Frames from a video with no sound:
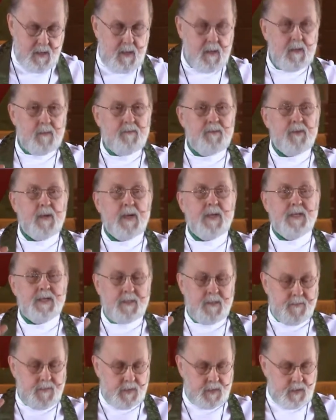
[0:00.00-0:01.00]
a place
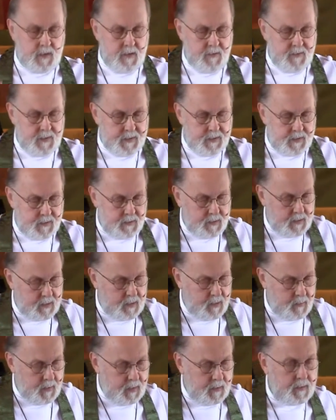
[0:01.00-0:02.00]
of service to the
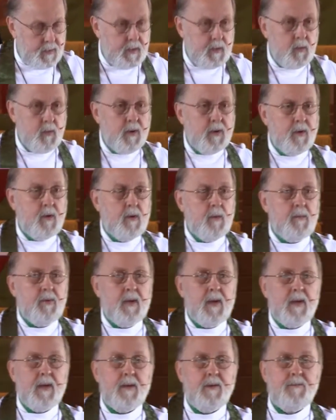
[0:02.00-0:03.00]
community where you are
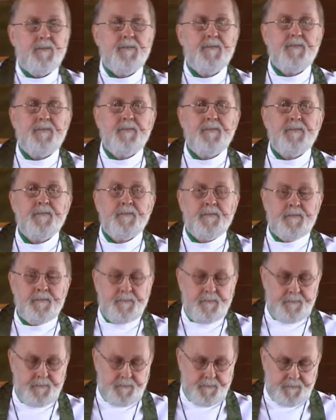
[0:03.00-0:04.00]
planted.
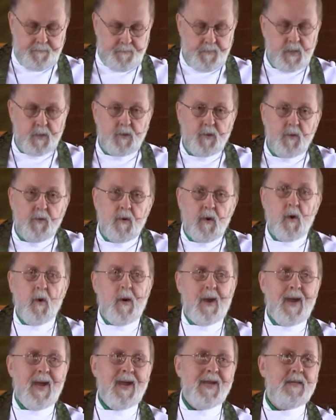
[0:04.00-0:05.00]
The two go
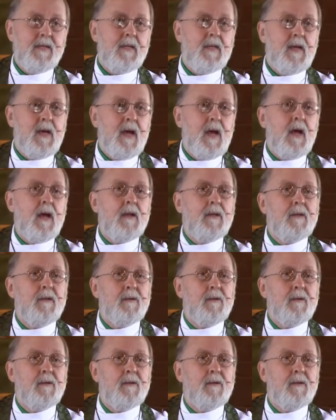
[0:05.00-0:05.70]
hand in hand.